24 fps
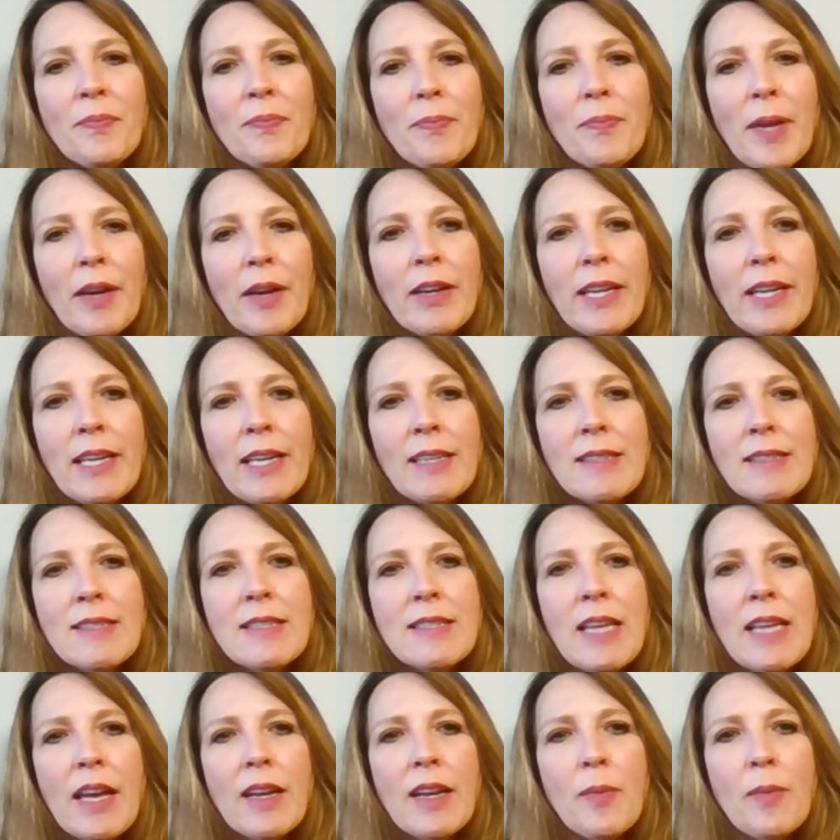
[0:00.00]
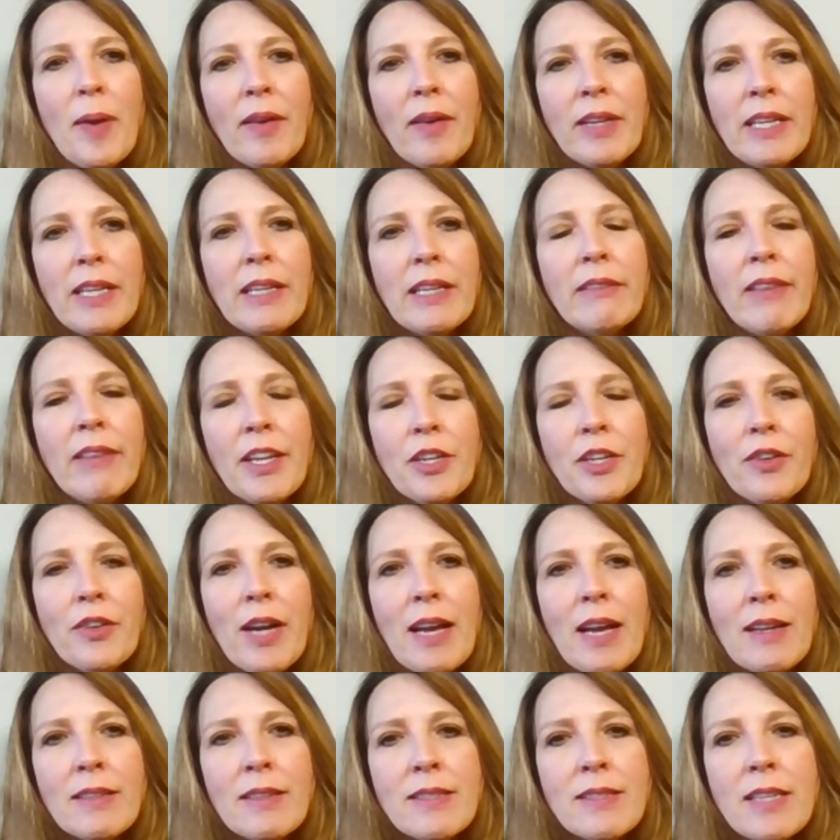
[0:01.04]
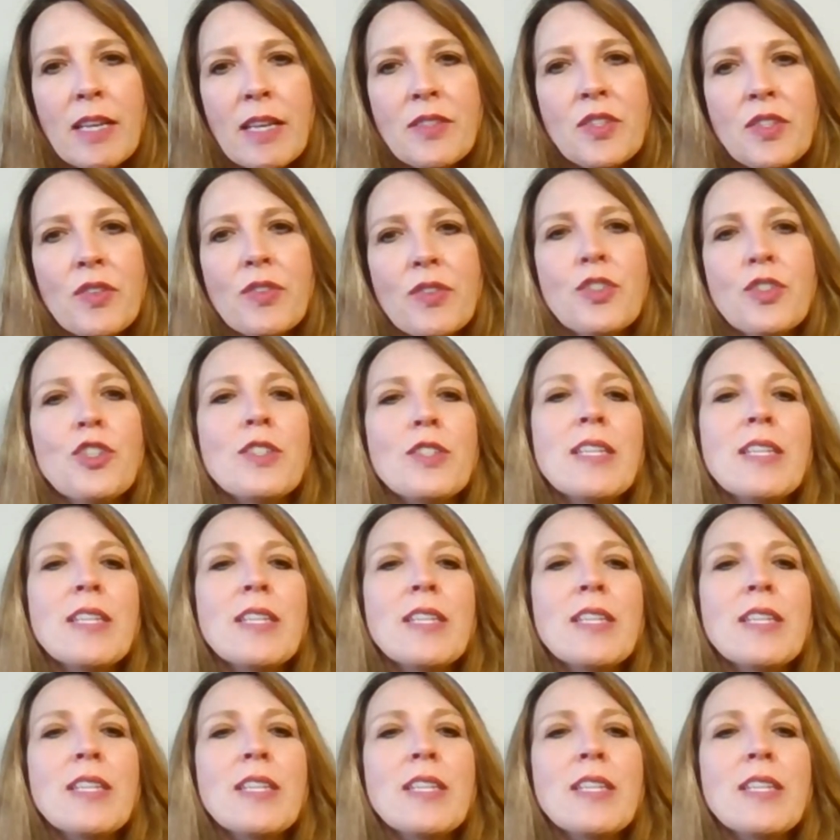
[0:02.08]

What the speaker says: Marianne said about eating like your ancestors,